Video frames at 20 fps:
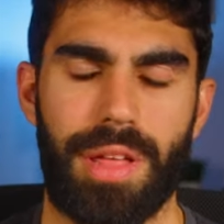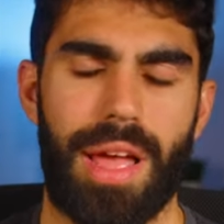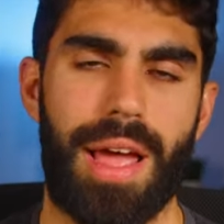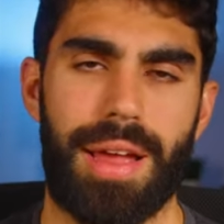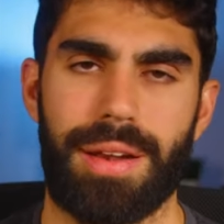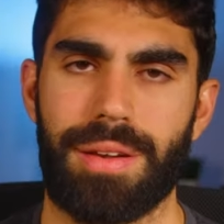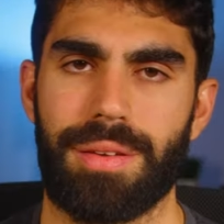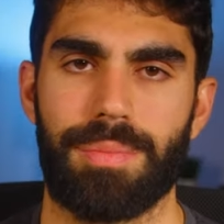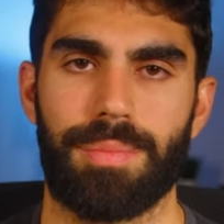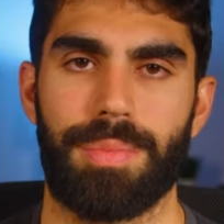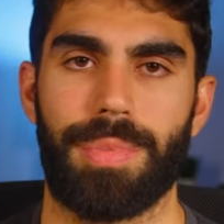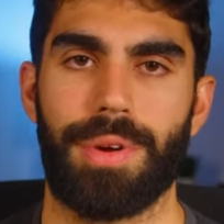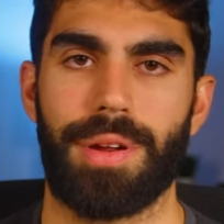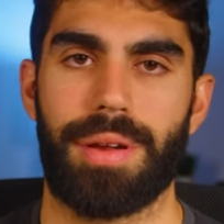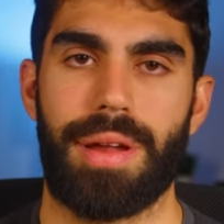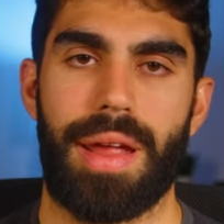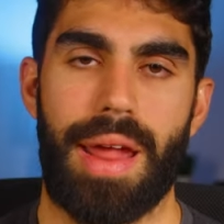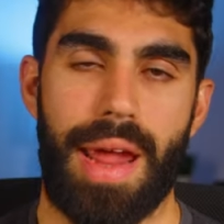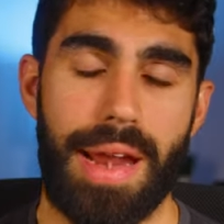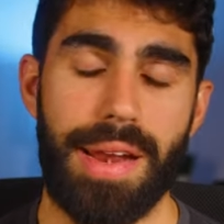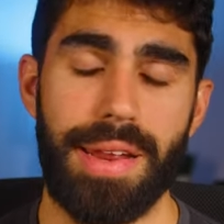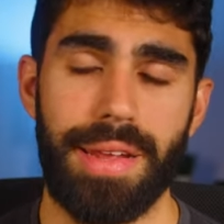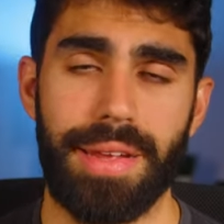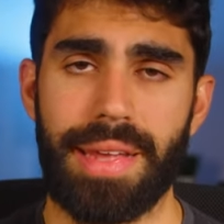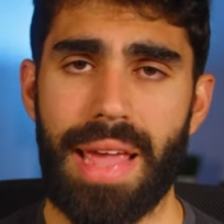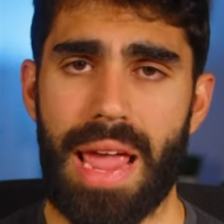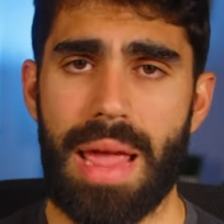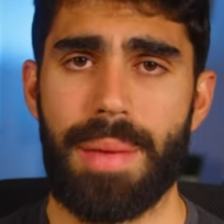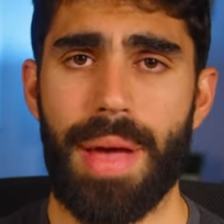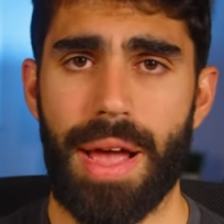that. But any
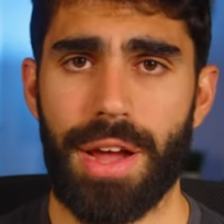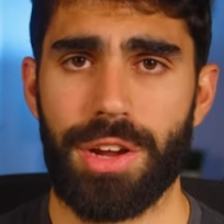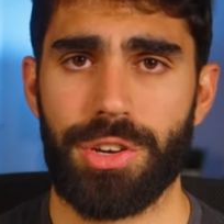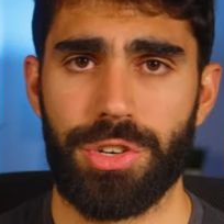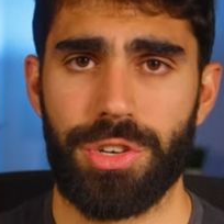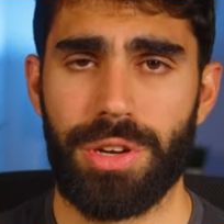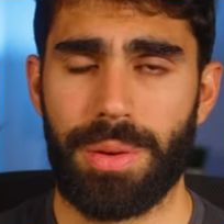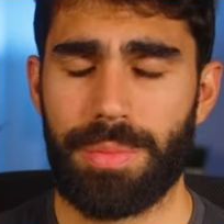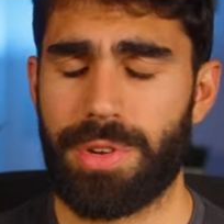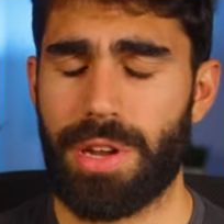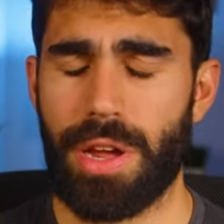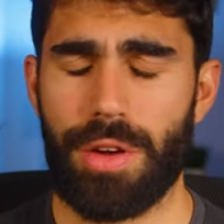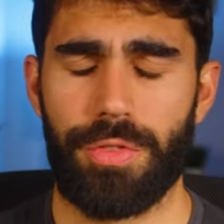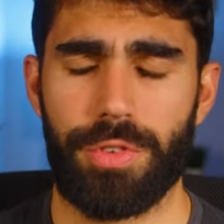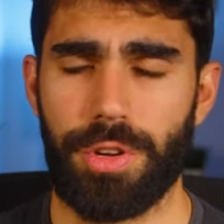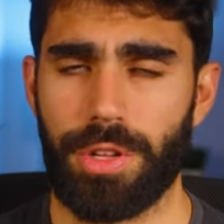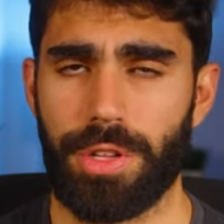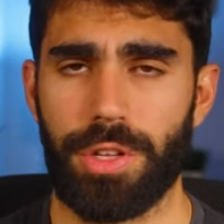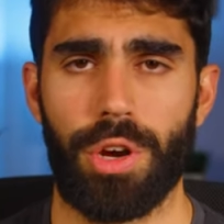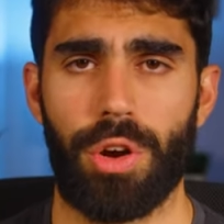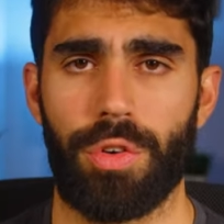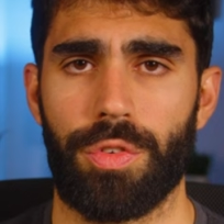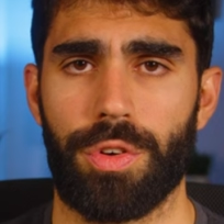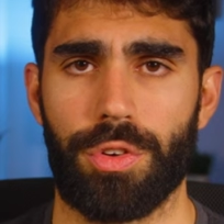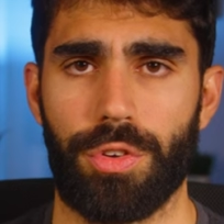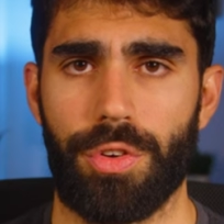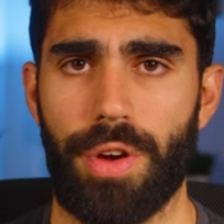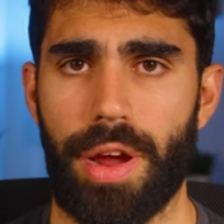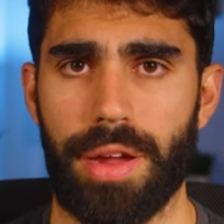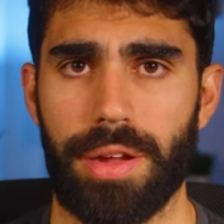game action, I'm definitely over
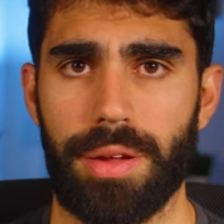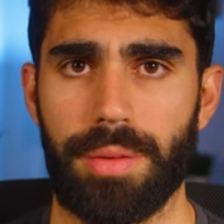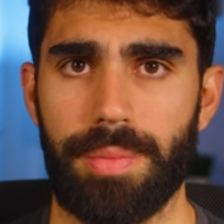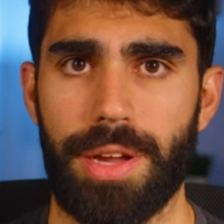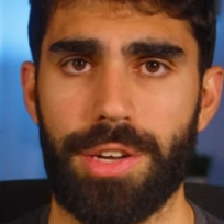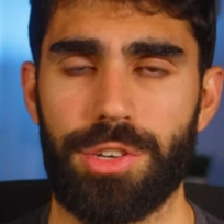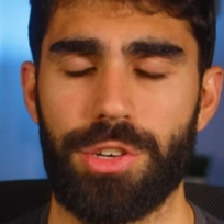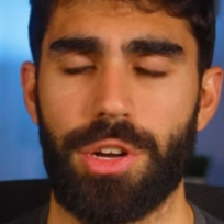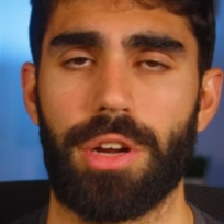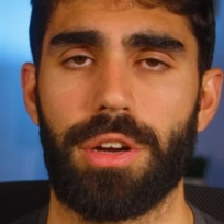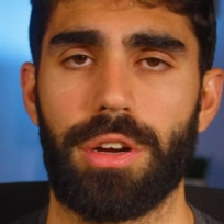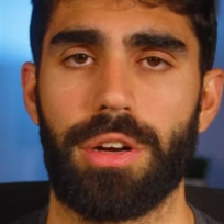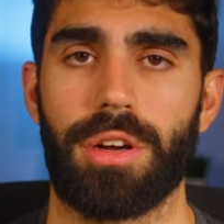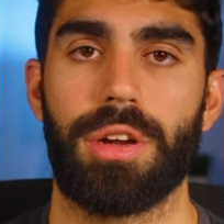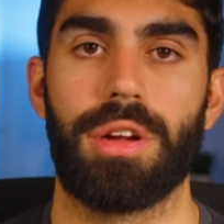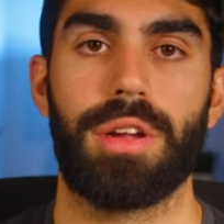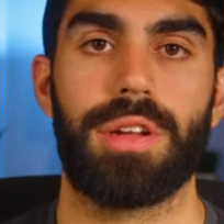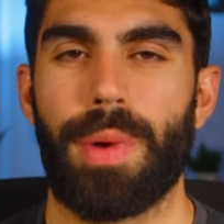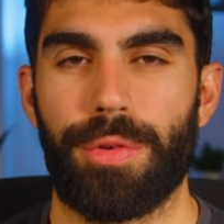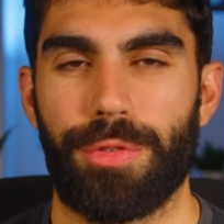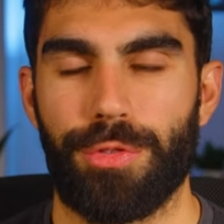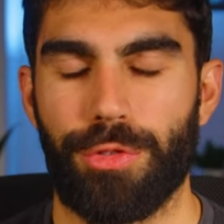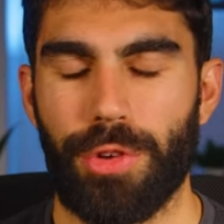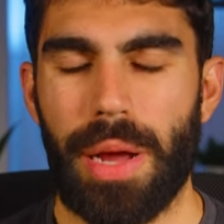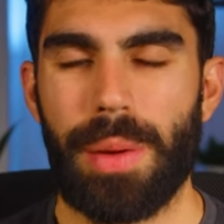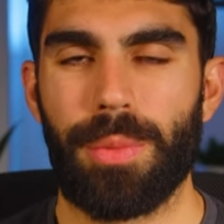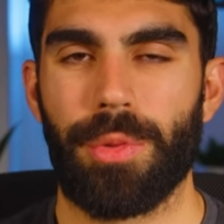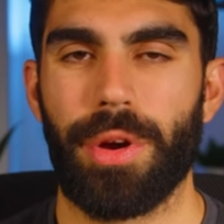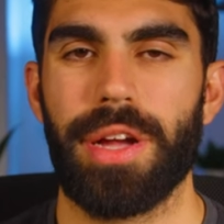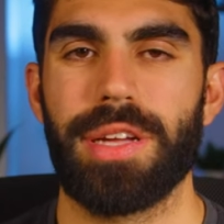cranking my shutter. For my
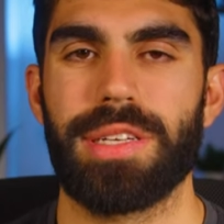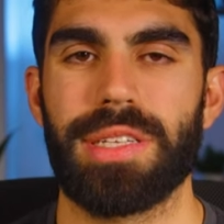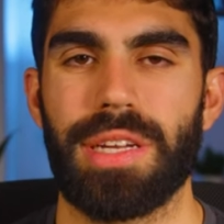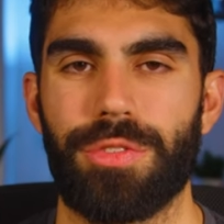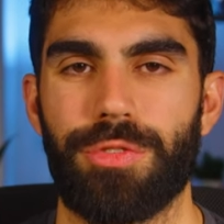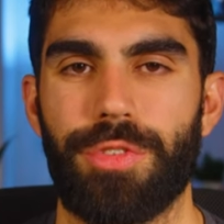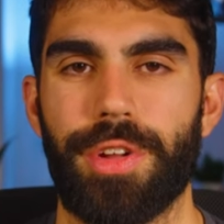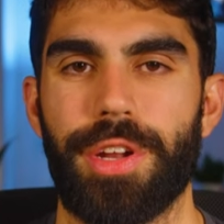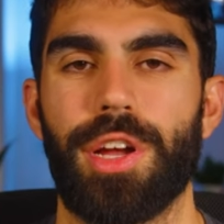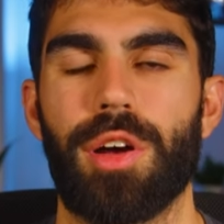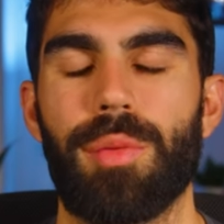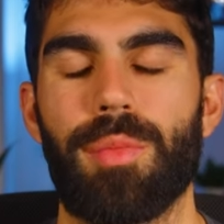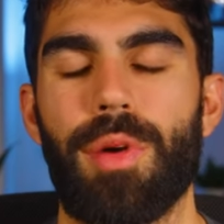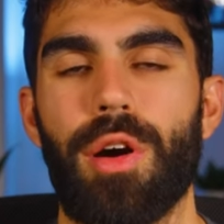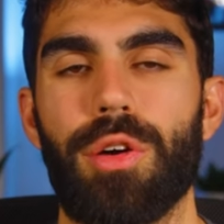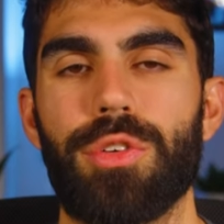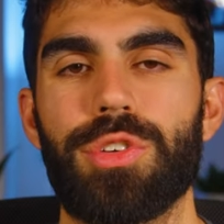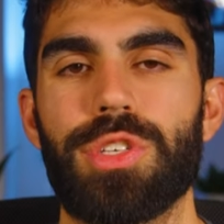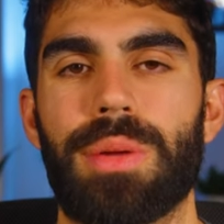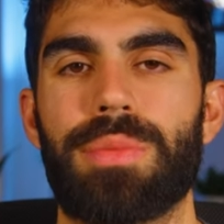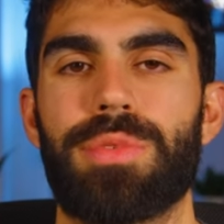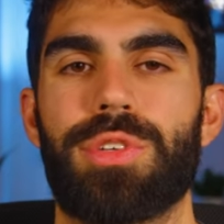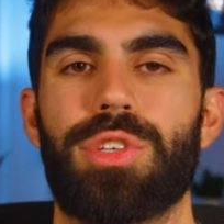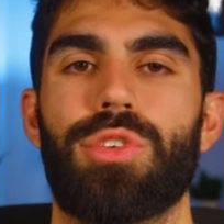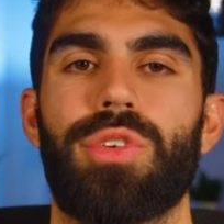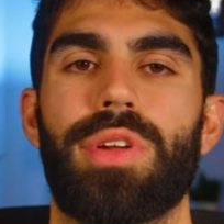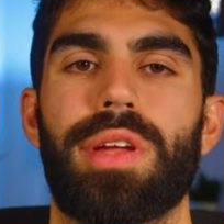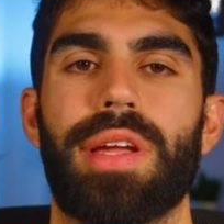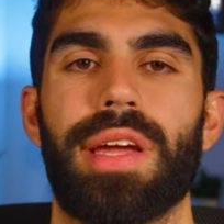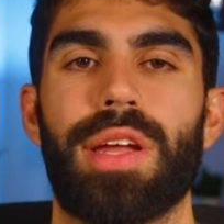frame rates and video modes, I'm
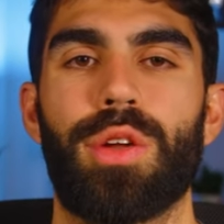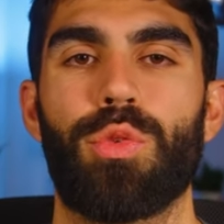shooting